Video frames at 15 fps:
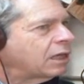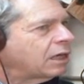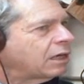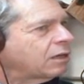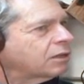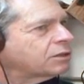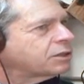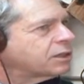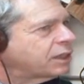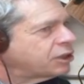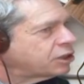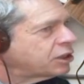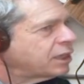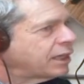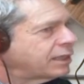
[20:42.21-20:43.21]
our
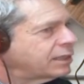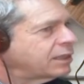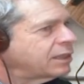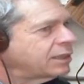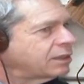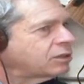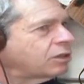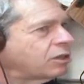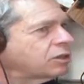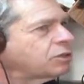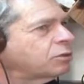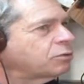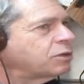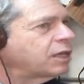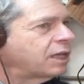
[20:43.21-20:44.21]
station ID is
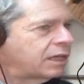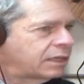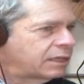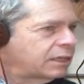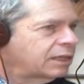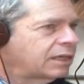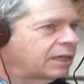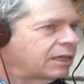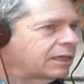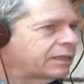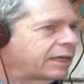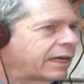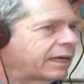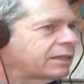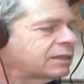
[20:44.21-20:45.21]
also done on that